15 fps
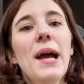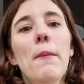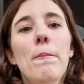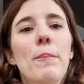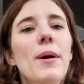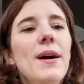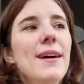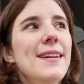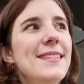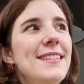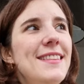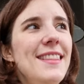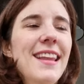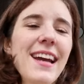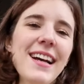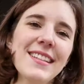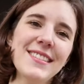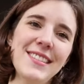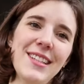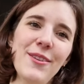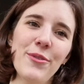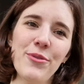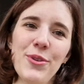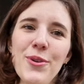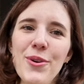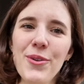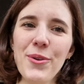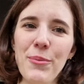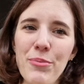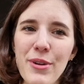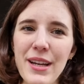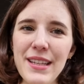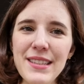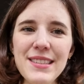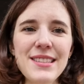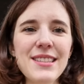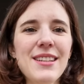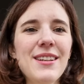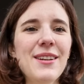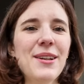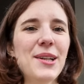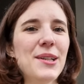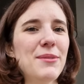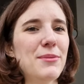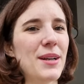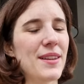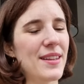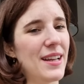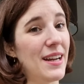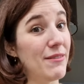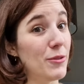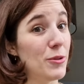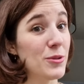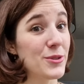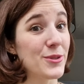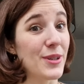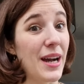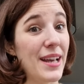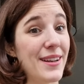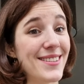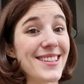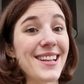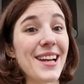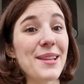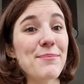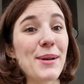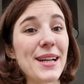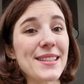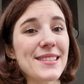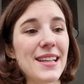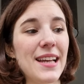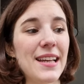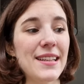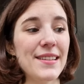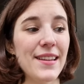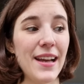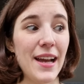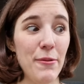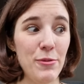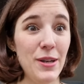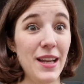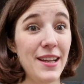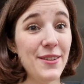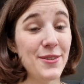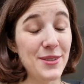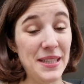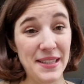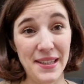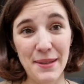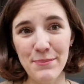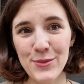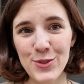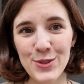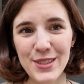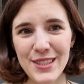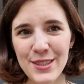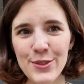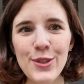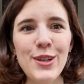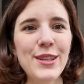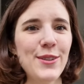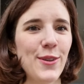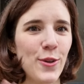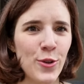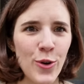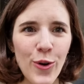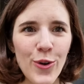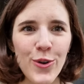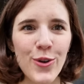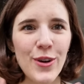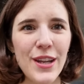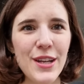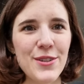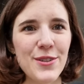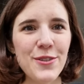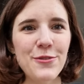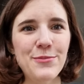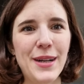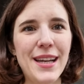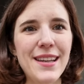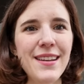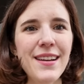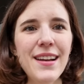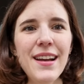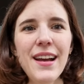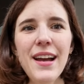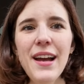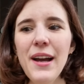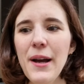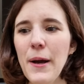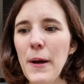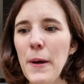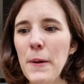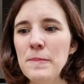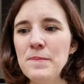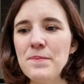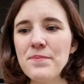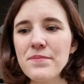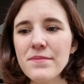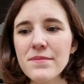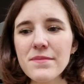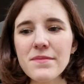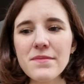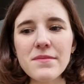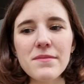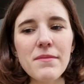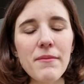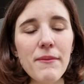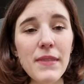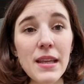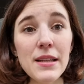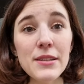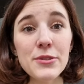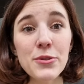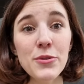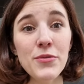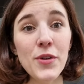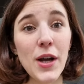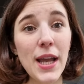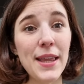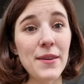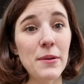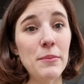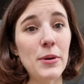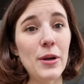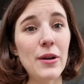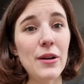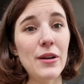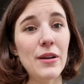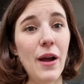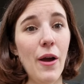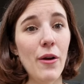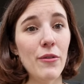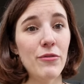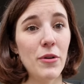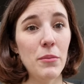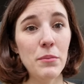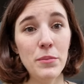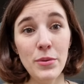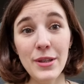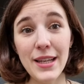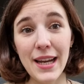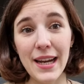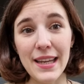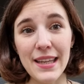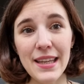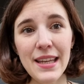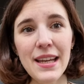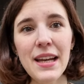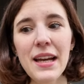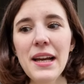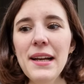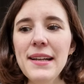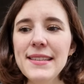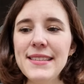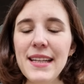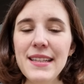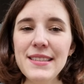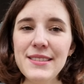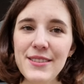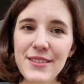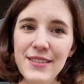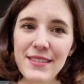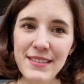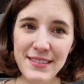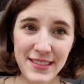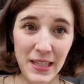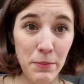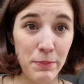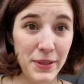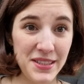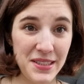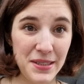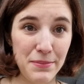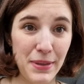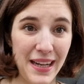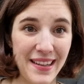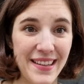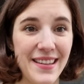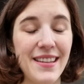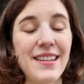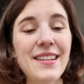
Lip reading: But there are still a few other brands where they have also iconic handbags, and I would like to add them to this little core collection of mine. So for example, from Bulgari, there is a Serpenti bag.